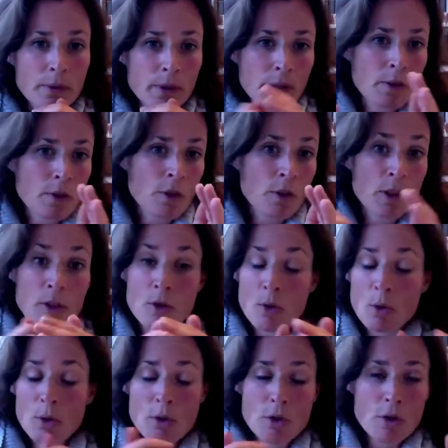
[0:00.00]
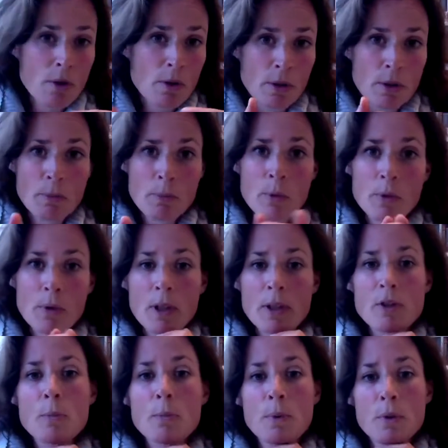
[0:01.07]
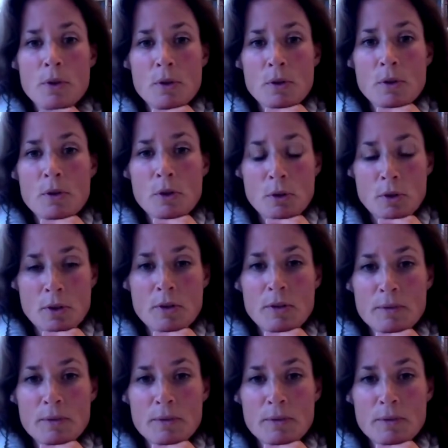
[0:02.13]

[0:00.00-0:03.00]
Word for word: So that's also more or less a personal choice.